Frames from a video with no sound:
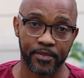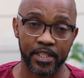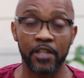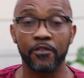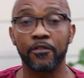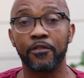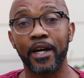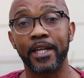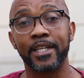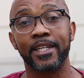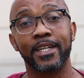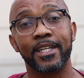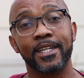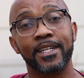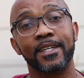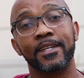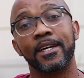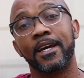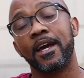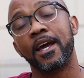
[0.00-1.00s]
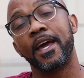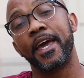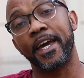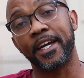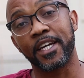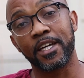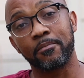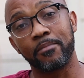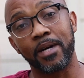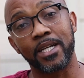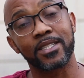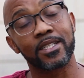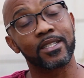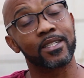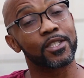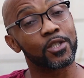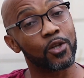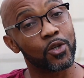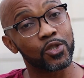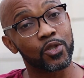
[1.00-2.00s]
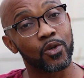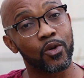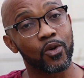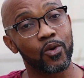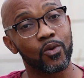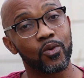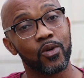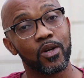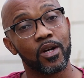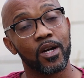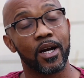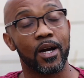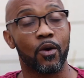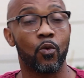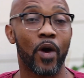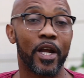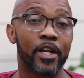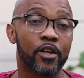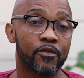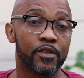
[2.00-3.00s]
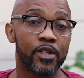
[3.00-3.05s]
And finally, hanging basket is also one